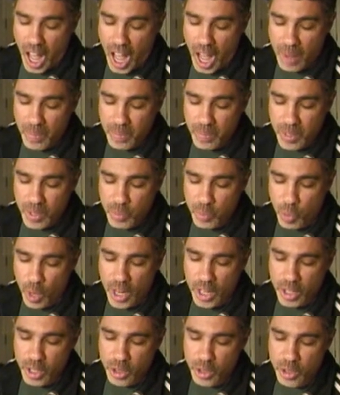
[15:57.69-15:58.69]
One
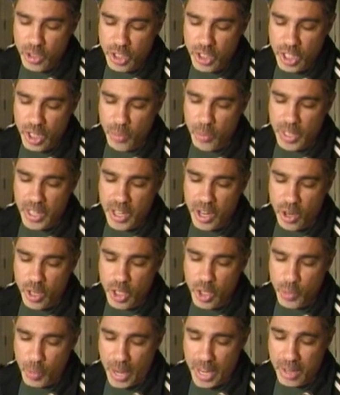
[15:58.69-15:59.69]
of those, you know when you go to
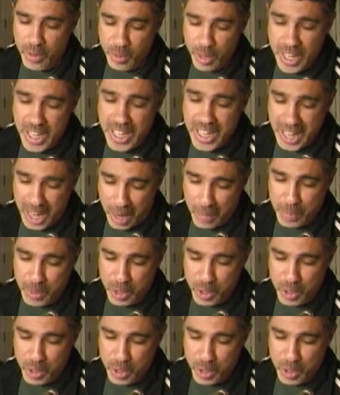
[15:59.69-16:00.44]
Duane Reade and get a